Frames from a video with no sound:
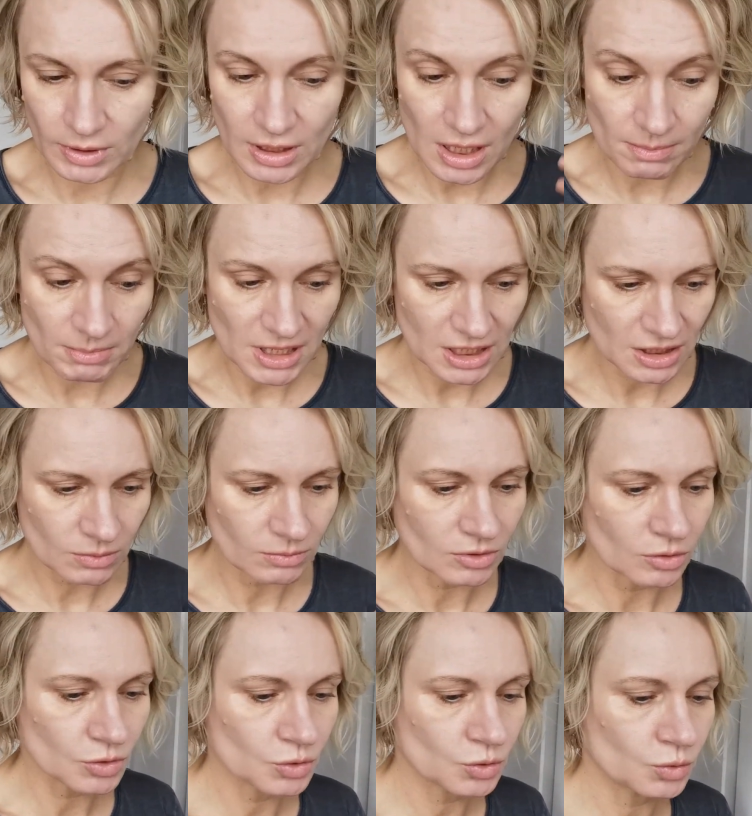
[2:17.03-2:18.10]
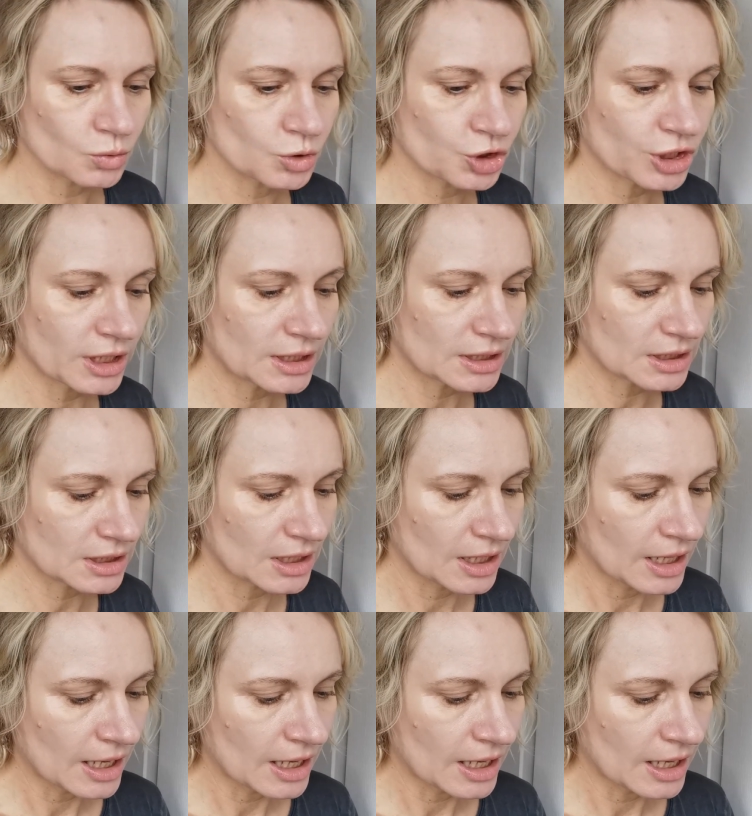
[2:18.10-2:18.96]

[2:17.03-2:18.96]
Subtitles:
why I mixed those two shades.